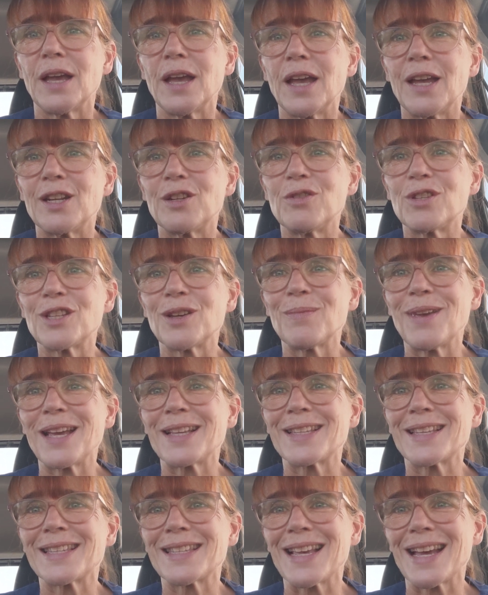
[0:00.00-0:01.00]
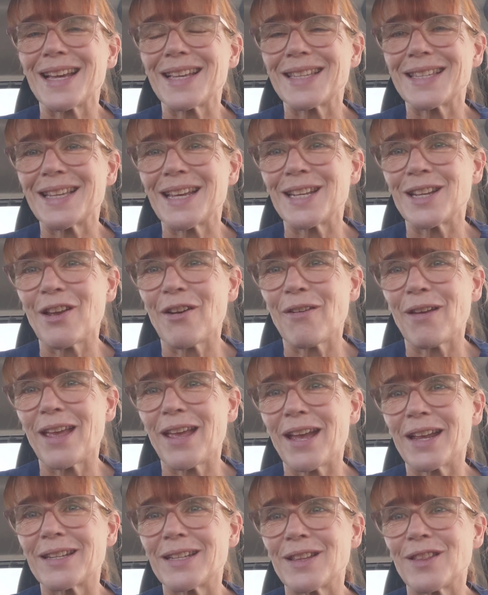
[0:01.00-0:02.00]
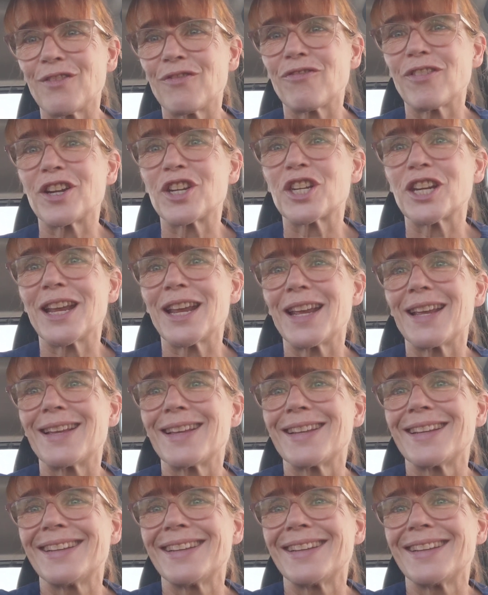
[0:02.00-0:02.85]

and do some exercise and go out in the fresh air.